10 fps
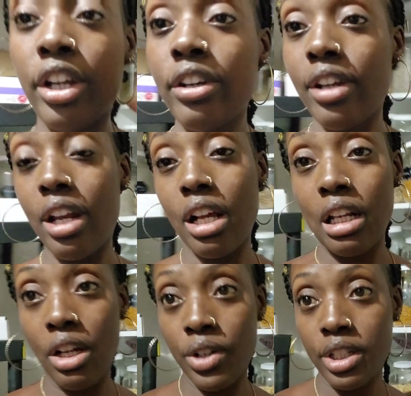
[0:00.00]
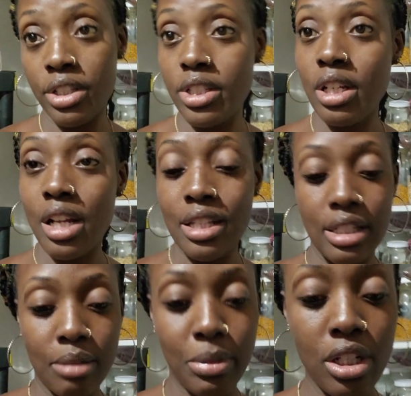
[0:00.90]
They're not allowed in this
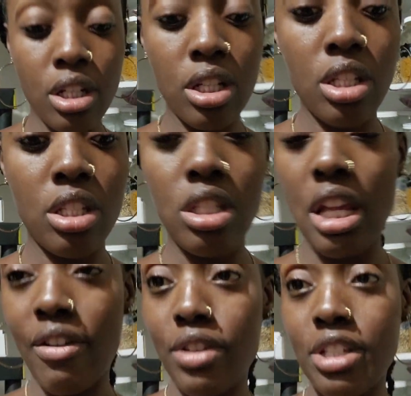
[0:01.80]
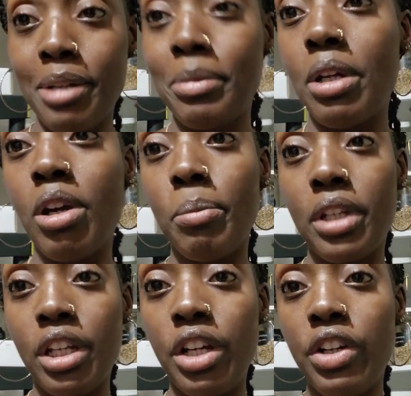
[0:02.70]
closet because every time they come
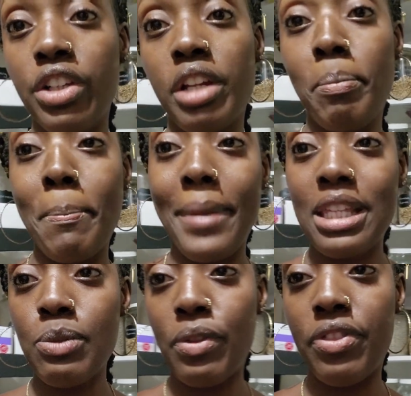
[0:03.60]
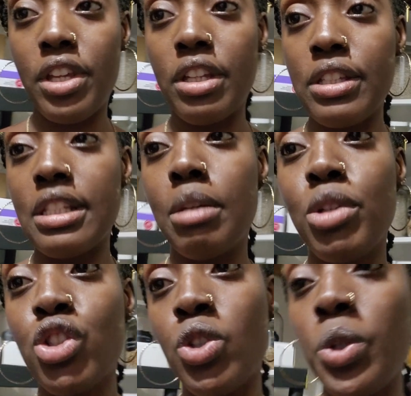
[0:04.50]
in here, they mess with things. Let
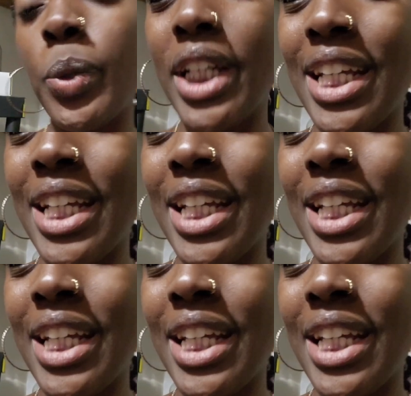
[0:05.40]
me show you what